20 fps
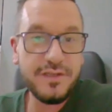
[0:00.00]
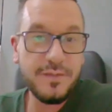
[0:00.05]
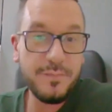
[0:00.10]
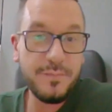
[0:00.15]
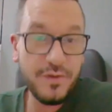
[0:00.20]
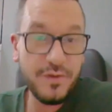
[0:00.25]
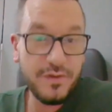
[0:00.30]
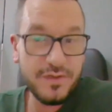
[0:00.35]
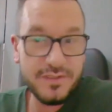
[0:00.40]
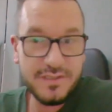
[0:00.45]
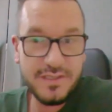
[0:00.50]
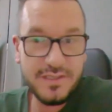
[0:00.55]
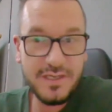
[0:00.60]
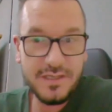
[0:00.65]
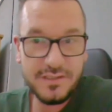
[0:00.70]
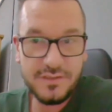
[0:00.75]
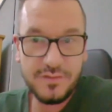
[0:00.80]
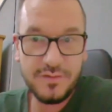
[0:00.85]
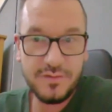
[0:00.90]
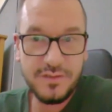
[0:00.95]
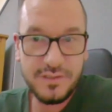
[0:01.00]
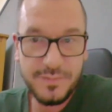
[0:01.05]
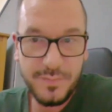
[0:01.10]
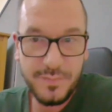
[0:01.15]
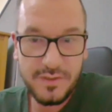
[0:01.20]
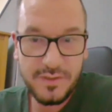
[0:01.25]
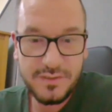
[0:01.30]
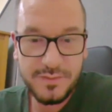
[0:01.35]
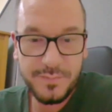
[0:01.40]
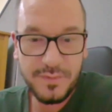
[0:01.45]
immunity as soon as
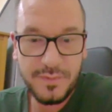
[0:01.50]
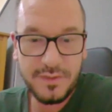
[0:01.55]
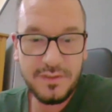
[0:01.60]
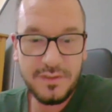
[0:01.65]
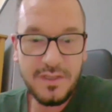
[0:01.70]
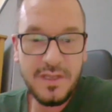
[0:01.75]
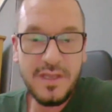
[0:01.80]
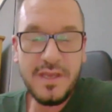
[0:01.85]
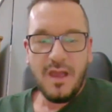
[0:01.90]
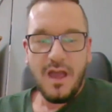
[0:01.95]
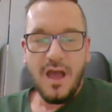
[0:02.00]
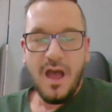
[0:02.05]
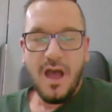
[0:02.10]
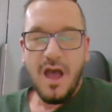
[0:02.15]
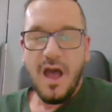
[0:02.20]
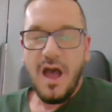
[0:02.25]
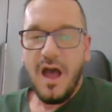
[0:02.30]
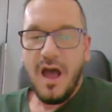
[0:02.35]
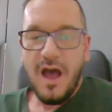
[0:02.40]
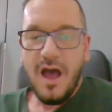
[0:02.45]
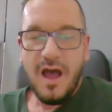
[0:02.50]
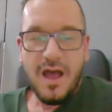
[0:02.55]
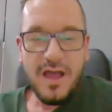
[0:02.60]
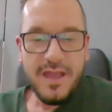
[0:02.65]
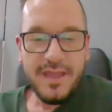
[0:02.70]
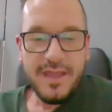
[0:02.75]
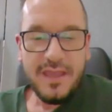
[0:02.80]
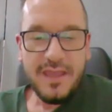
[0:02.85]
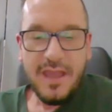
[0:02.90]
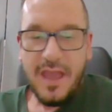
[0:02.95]
possible.
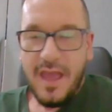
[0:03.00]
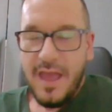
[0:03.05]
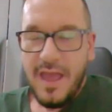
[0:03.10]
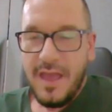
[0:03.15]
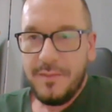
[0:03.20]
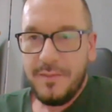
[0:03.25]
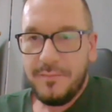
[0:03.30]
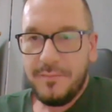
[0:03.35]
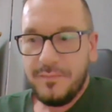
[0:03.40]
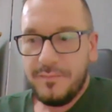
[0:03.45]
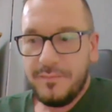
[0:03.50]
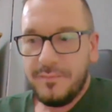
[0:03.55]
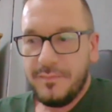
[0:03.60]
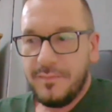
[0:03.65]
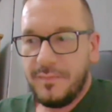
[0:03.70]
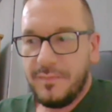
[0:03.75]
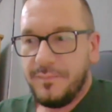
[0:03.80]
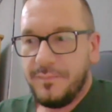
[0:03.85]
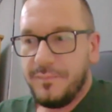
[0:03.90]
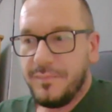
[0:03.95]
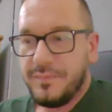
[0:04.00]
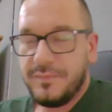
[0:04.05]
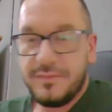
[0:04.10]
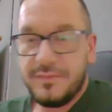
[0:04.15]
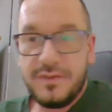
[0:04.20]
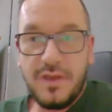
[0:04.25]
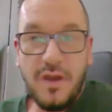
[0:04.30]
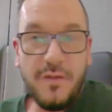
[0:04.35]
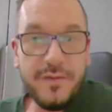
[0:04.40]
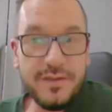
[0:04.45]
I am
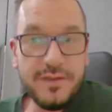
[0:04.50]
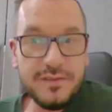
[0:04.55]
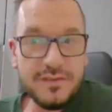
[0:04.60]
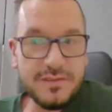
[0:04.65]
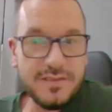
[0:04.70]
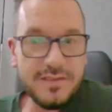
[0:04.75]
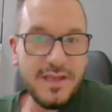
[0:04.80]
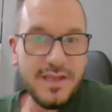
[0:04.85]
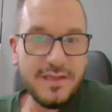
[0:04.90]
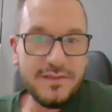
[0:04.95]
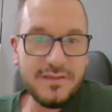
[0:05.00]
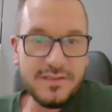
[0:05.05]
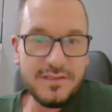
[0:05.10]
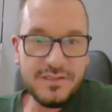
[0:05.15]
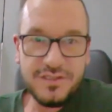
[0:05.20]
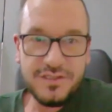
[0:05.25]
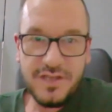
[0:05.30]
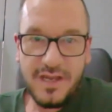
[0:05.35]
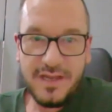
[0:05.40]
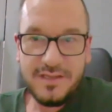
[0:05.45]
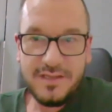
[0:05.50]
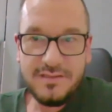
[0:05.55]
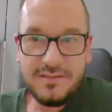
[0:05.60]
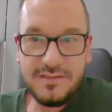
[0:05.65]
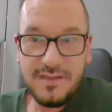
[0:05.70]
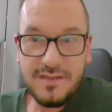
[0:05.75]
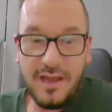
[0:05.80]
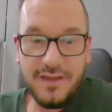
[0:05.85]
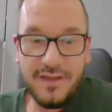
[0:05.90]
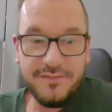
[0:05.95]
going to take this
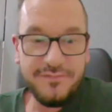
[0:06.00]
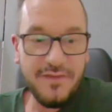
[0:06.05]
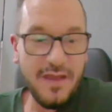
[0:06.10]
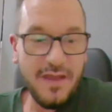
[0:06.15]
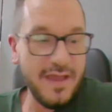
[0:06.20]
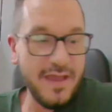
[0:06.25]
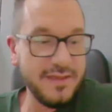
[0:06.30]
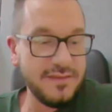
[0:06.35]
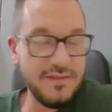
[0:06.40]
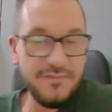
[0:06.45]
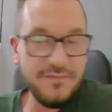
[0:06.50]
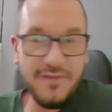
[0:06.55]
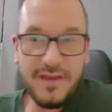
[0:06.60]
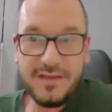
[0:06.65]
chance. I've had the